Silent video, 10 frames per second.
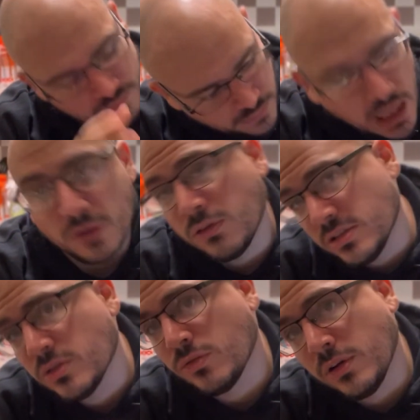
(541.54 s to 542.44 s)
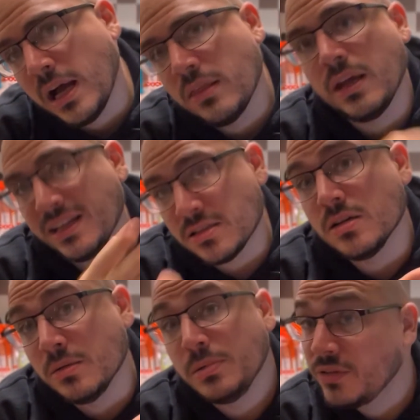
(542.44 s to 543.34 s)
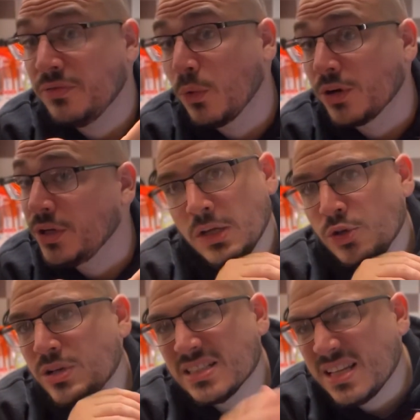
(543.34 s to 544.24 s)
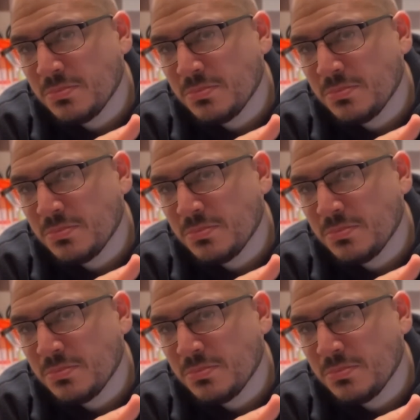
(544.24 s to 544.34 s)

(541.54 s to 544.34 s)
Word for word: Hellraiser three, I think, is going to be for you. You can sit